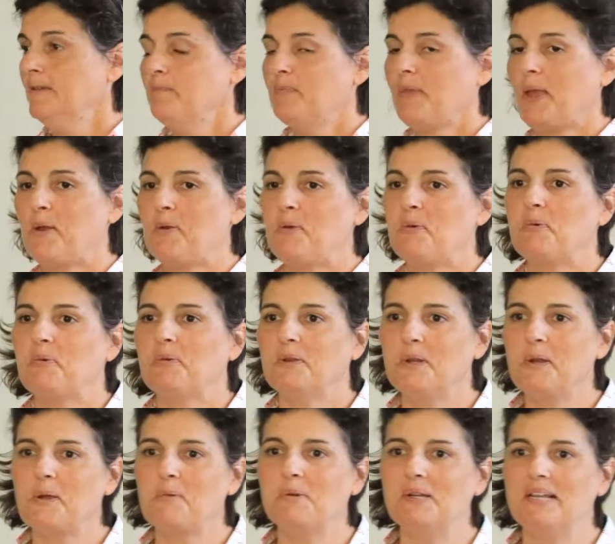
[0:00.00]
Now,
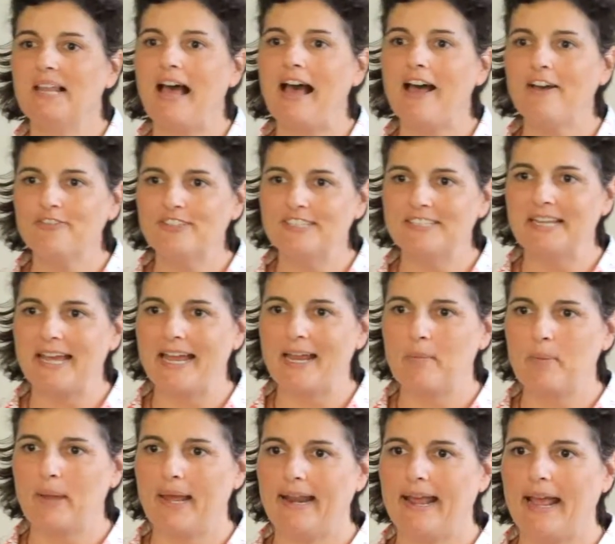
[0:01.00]
we laugh today
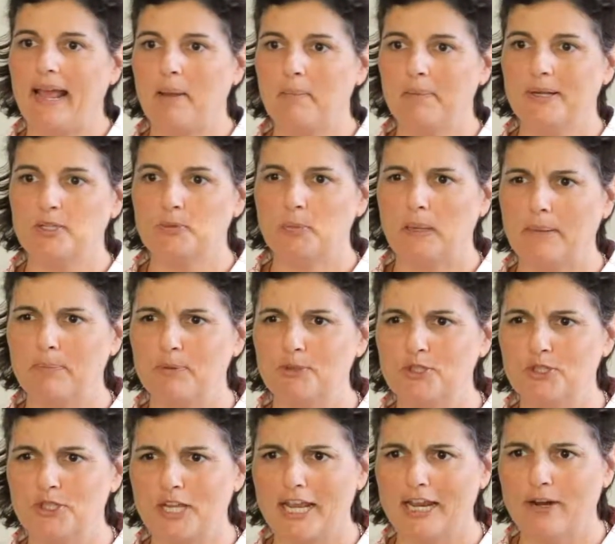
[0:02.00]
about how much people
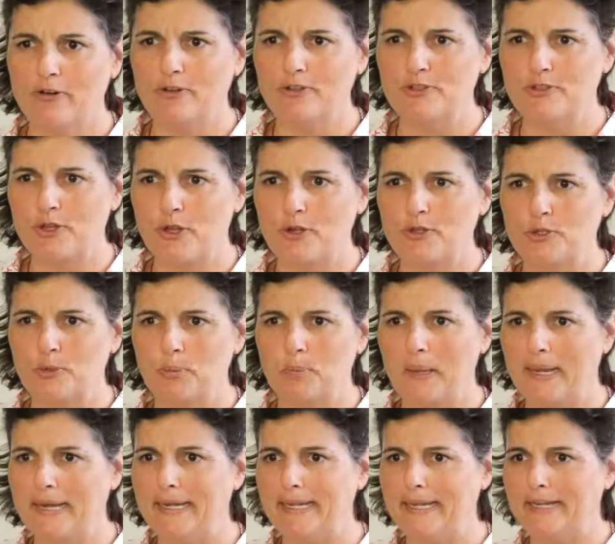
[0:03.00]
share on social
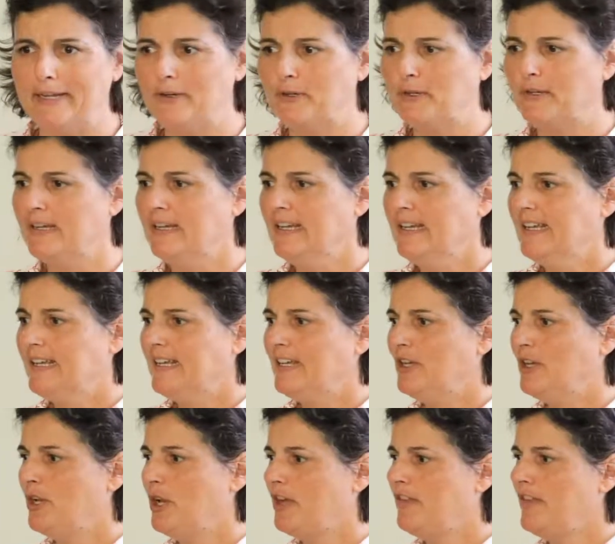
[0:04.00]
media and,
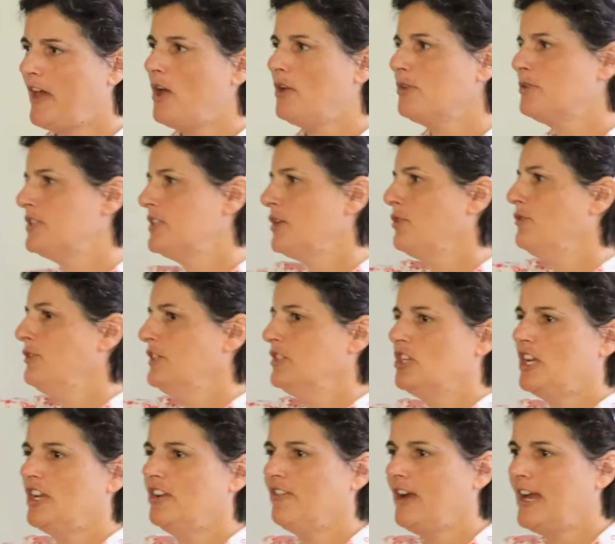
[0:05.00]
the whole selfie
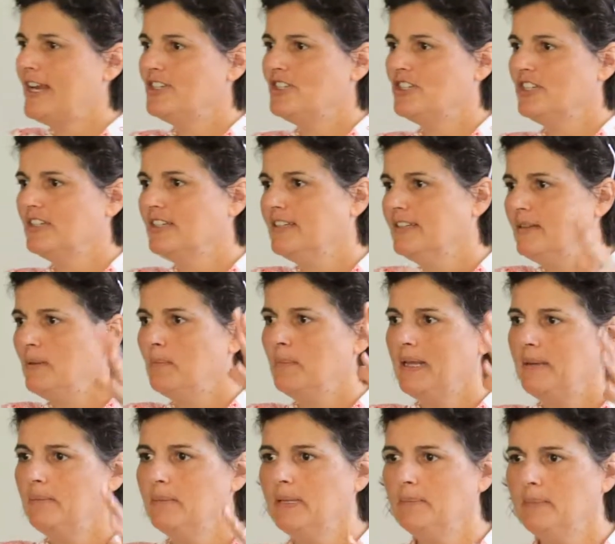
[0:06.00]
generation and the
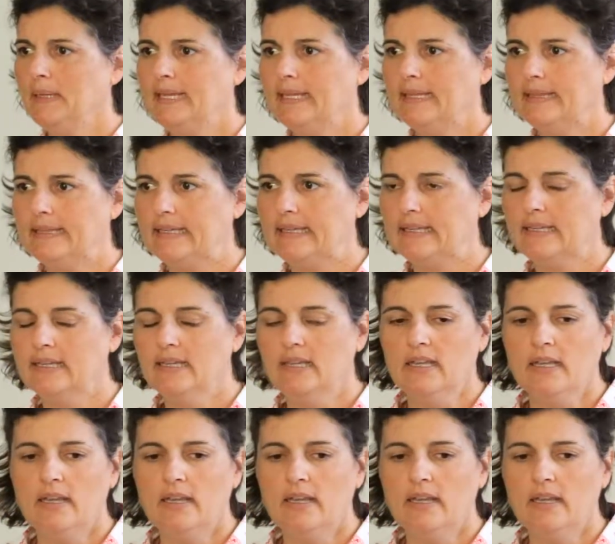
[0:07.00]
me thing.